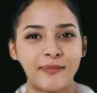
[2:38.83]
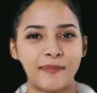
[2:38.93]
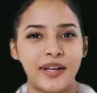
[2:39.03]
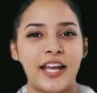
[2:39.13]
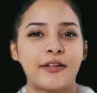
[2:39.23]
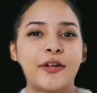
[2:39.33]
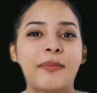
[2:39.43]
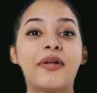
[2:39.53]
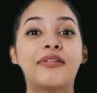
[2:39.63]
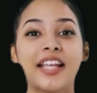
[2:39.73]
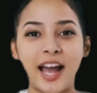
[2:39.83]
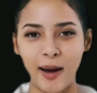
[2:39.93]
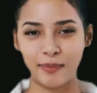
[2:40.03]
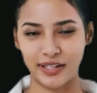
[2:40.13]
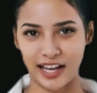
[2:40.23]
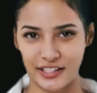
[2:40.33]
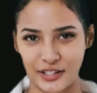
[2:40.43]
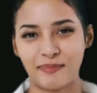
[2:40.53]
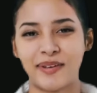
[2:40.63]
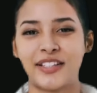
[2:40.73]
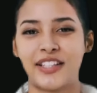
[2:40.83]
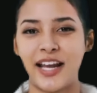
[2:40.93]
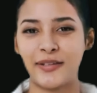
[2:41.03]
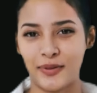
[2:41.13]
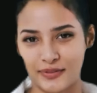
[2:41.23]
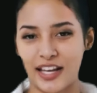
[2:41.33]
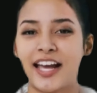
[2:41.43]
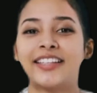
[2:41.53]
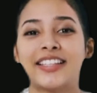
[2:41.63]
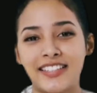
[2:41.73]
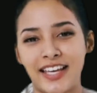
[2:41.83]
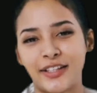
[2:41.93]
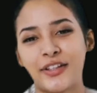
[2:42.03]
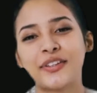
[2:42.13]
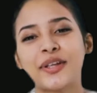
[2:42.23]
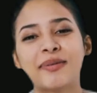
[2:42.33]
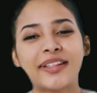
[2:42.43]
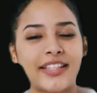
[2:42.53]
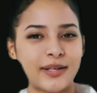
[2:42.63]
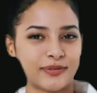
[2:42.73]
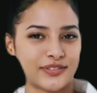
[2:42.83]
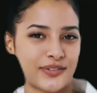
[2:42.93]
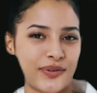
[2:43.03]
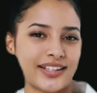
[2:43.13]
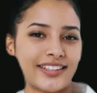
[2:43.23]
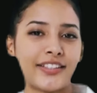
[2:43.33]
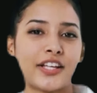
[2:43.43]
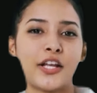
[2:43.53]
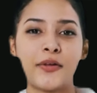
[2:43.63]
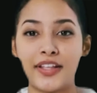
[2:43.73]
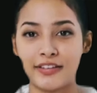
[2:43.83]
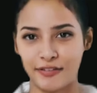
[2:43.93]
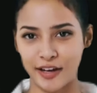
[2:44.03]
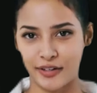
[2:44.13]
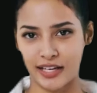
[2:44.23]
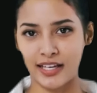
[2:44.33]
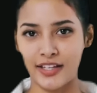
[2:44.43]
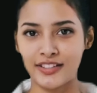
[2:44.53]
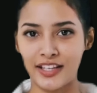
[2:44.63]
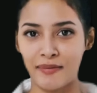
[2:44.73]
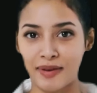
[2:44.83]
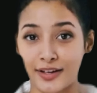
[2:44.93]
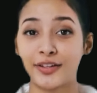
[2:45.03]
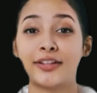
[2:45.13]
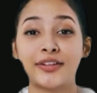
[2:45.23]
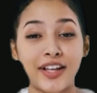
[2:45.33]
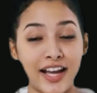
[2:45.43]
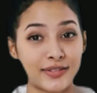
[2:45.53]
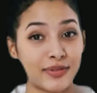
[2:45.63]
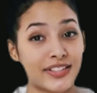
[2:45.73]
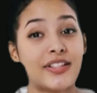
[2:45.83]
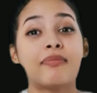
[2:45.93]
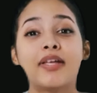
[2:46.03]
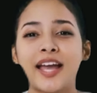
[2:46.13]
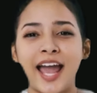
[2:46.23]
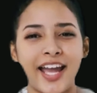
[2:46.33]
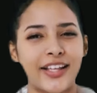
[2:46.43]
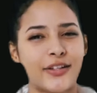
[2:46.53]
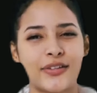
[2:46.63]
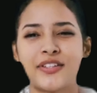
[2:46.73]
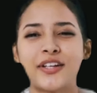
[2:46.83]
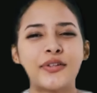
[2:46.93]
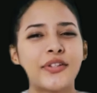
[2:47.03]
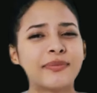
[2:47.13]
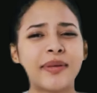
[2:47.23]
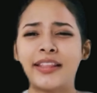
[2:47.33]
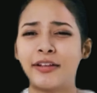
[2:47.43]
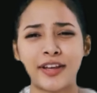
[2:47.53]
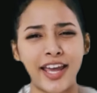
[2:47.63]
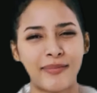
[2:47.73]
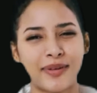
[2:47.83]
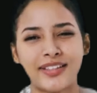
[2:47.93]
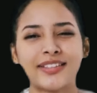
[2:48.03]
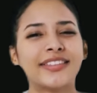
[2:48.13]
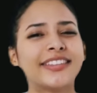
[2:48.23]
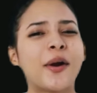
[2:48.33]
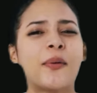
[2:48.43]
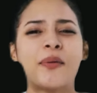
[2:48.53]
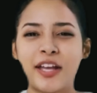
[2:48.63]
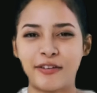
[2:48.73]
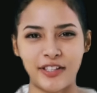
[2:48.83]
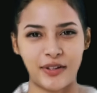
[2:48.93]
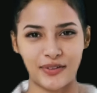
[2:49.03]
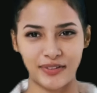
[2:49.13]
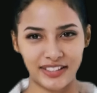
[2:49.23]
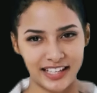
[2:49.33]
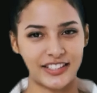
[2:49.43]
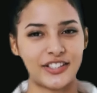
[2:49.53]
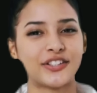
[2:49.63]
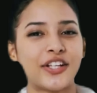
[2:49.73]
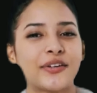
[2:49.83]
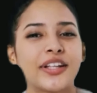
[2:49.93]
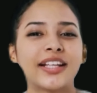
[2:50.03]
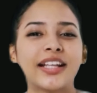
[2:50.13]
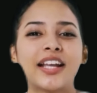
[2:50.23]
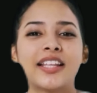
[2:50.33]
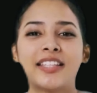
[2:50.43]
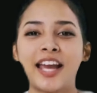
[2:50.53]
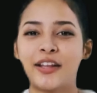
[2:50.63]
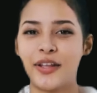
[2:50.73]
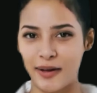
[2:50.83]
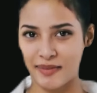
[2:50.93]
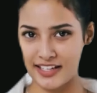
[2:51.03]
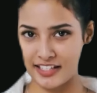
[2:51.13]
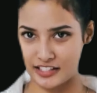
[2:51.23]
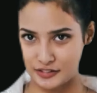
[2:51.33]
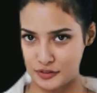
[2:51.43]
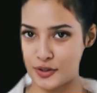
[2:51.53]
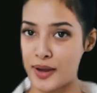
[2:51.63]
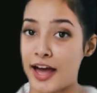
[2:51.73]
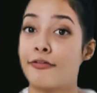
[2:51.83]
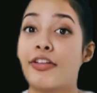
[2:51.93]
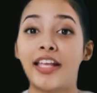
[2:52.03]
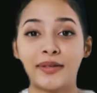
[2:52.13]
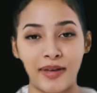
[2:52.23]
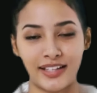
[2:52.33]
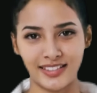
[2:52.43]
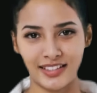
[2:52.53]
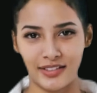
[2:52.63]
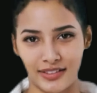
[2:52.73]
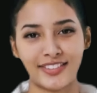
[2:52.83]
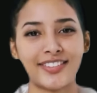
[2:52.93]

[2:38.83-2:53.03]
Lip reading: But if you're building application based on Mongo, Cassandra, Gremlin table storage, you can very easily migrate to Cosmos DB and use those respective APIs. One of the cool things to note here is that Gremlin is for graph databases.